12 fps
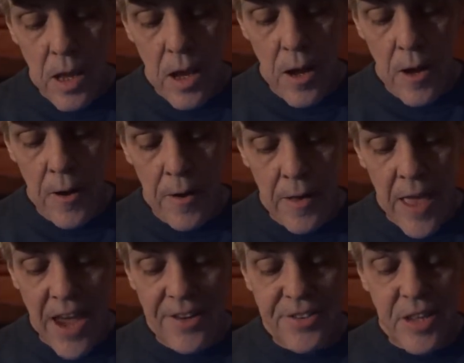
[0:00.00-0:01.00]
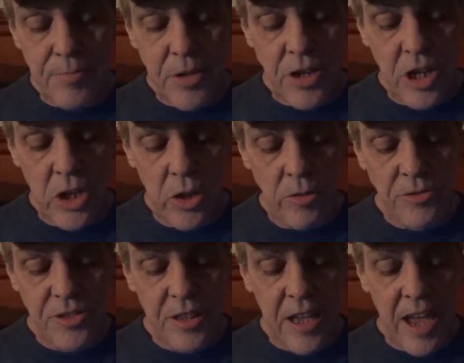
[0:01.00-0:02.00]
had attempted to
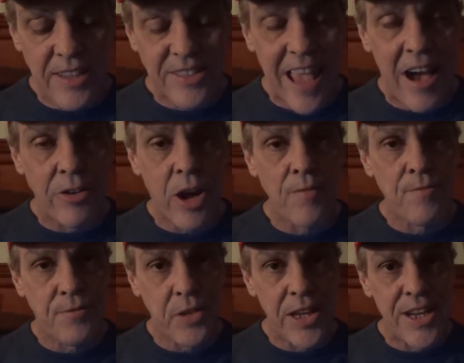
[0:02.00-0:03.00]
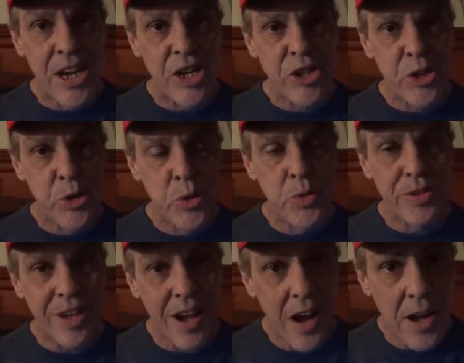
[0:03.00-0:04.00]
close the case out on Flynn 2
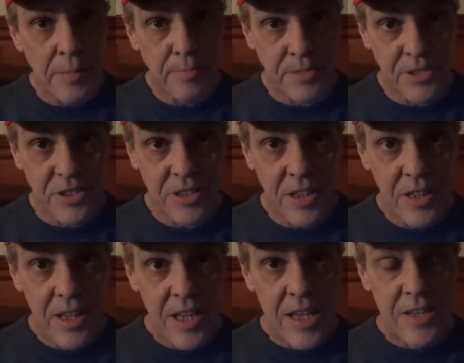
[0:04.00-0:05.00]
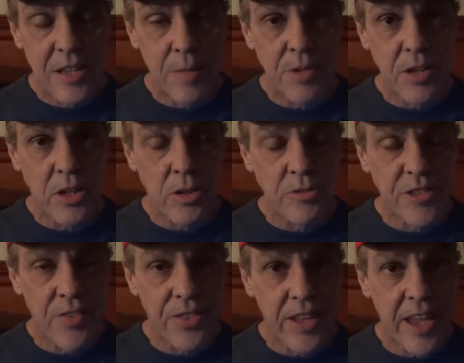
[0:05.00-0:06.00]
times. He attempted to close
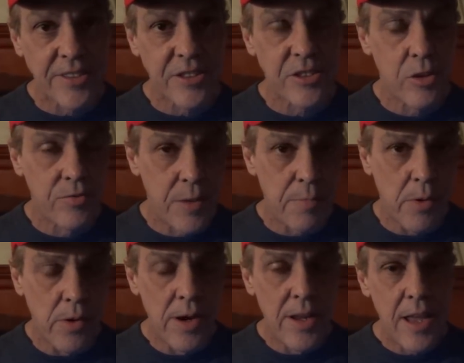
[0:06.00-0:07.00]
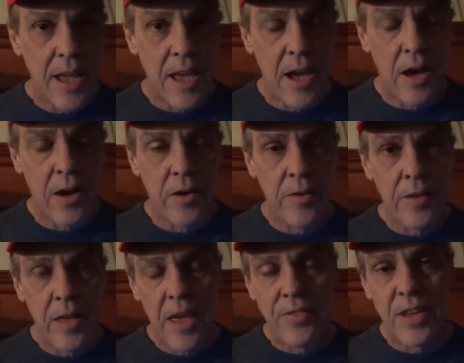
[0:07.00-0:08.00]
out the case in November and
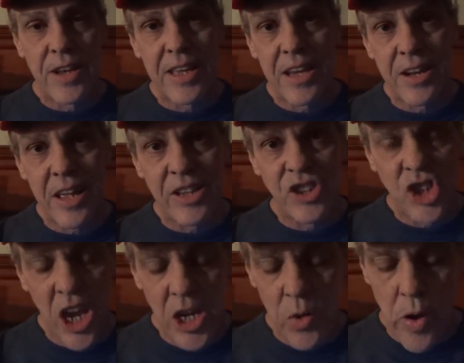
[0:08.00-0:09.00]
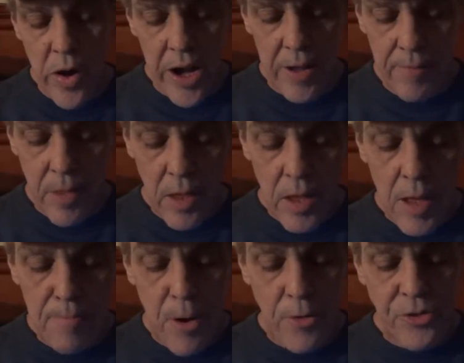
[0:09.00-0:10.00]
then again in January.
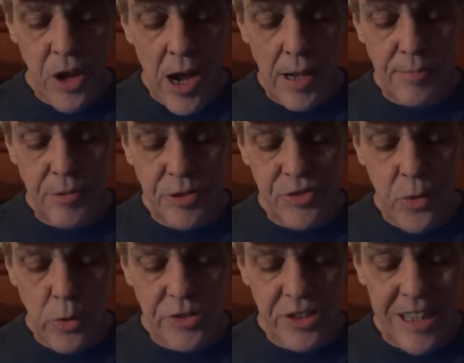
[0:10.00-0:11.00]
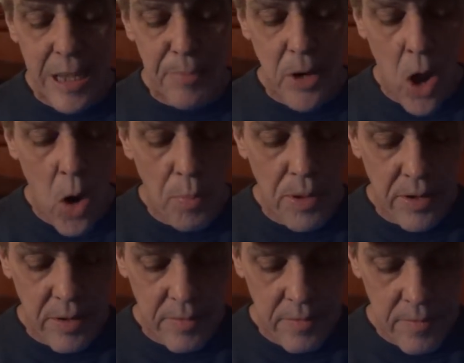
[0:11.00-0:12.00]
And both times he was forced to keep it open.